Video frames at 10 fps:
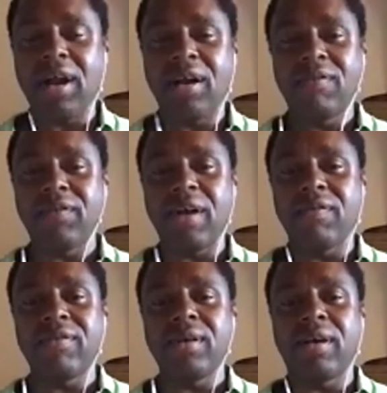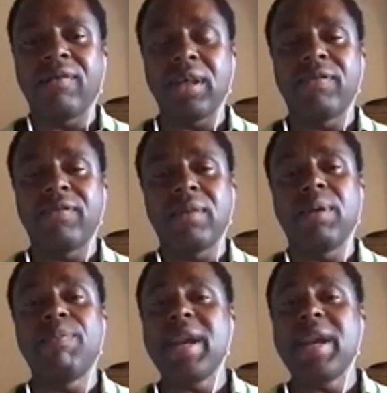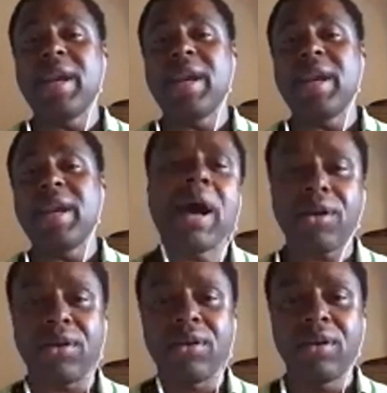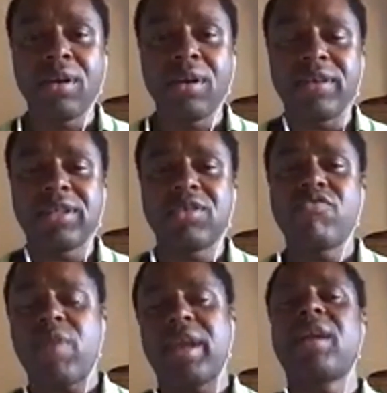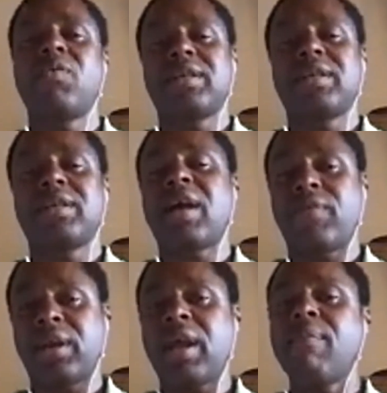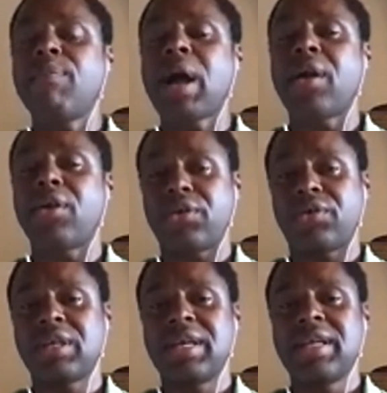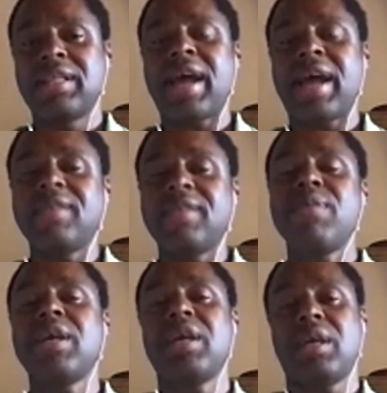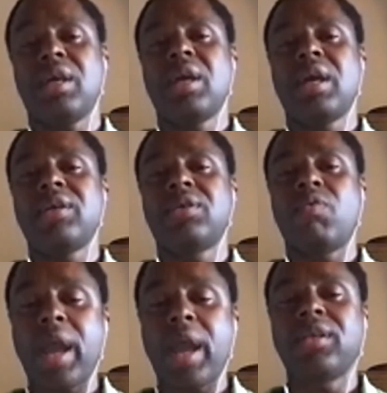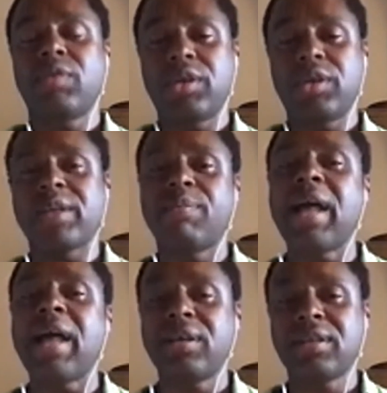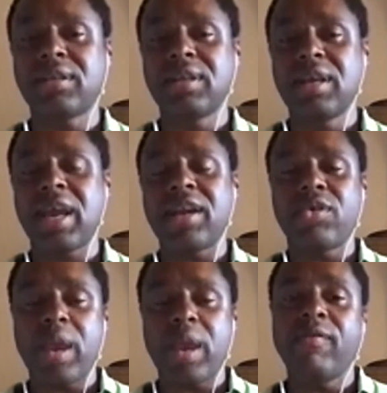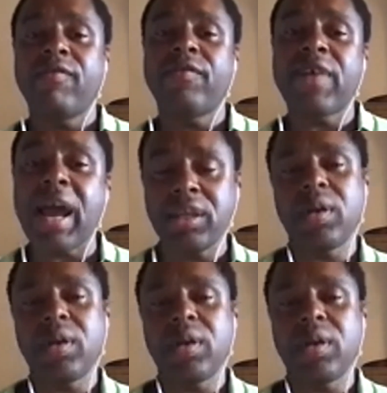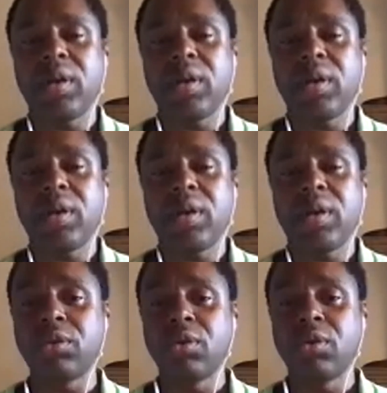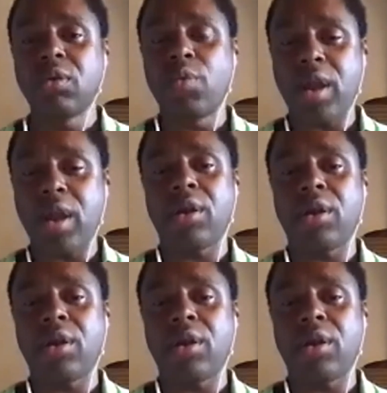the Benin Empire, of these great kind of West African empires, that to me is a way to redress the balance and create value in the art world where